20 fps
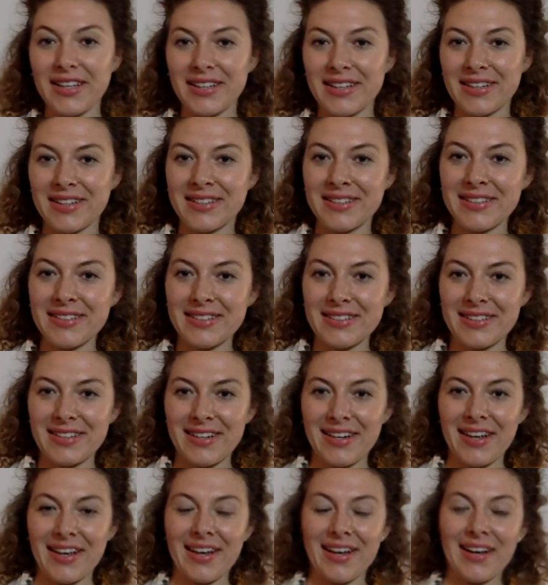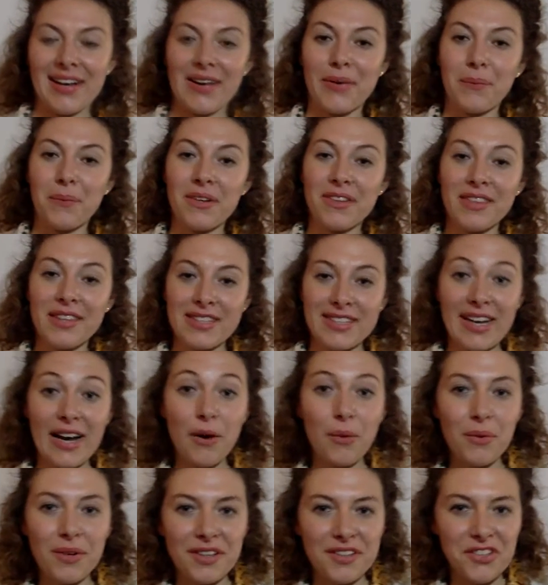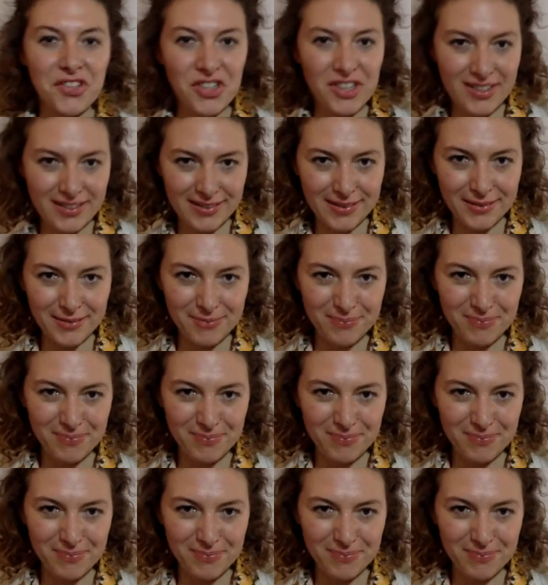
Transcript: in with the Tao I Ching.